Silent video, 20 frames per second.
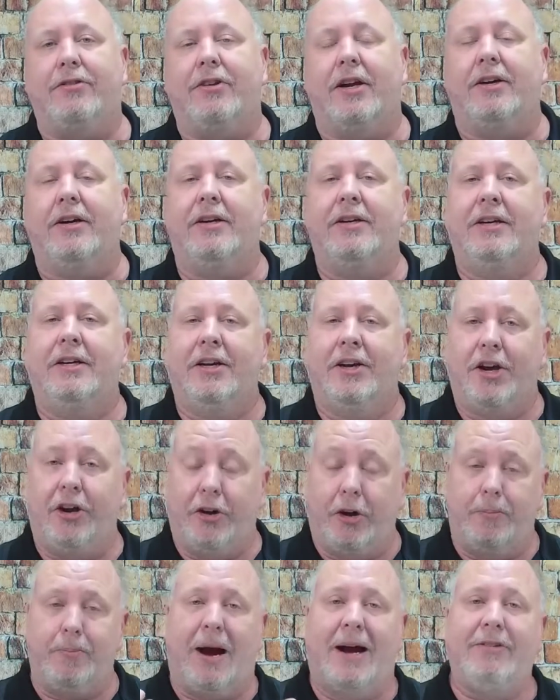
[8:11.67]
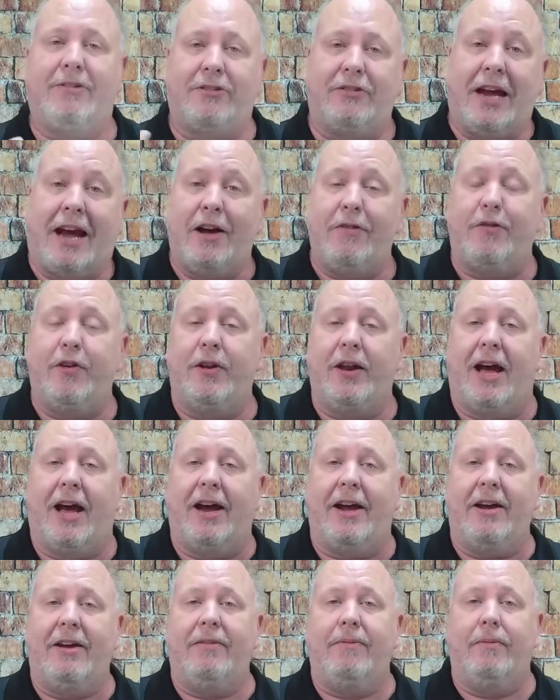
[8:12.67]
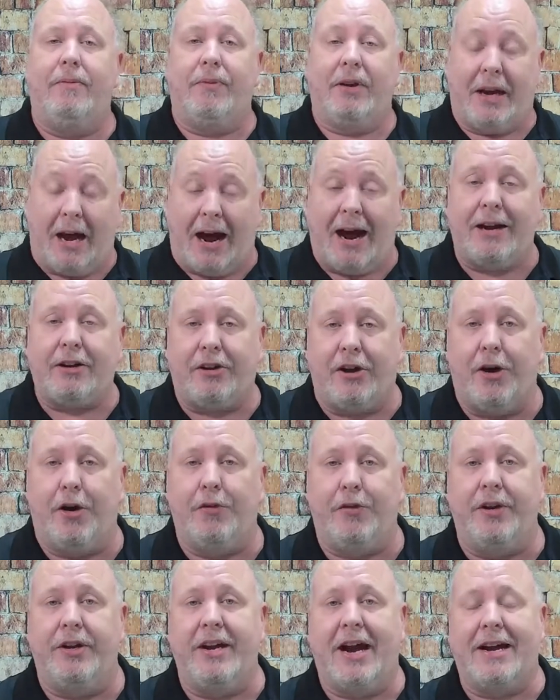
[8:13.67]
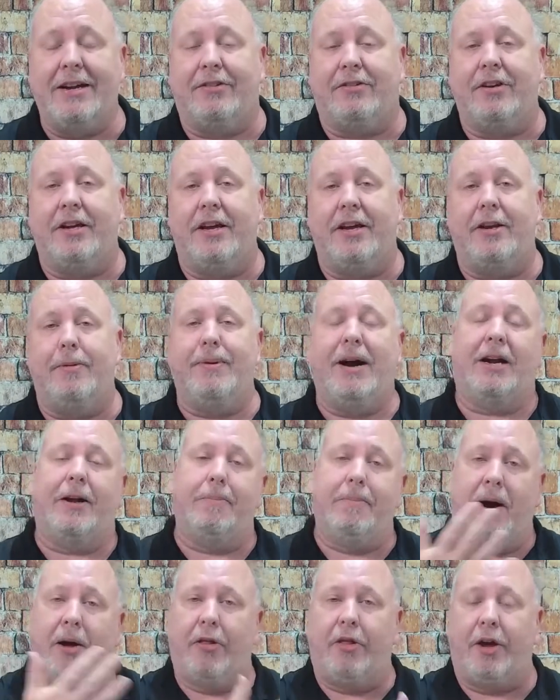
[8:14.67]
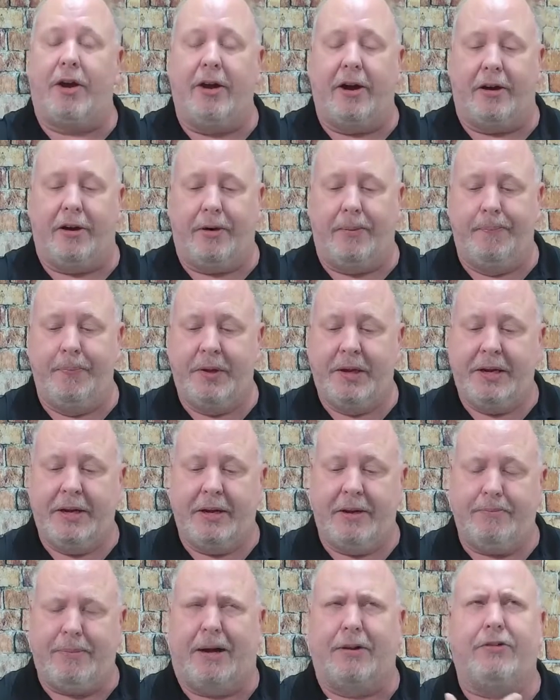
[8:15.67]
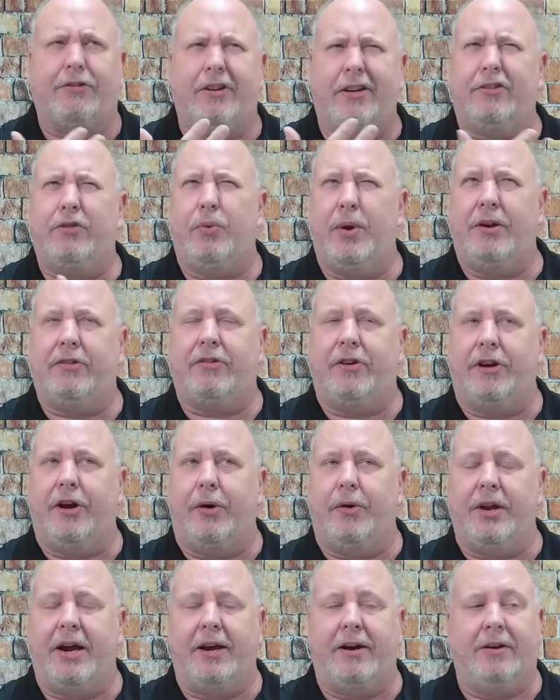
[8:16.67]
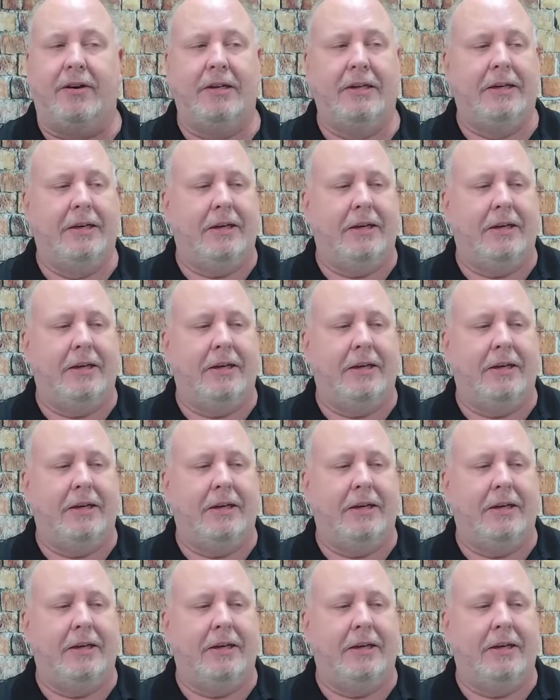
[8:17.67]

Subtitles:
My staff and I got COVID-19 about a month ago, about 6 weeks ago now,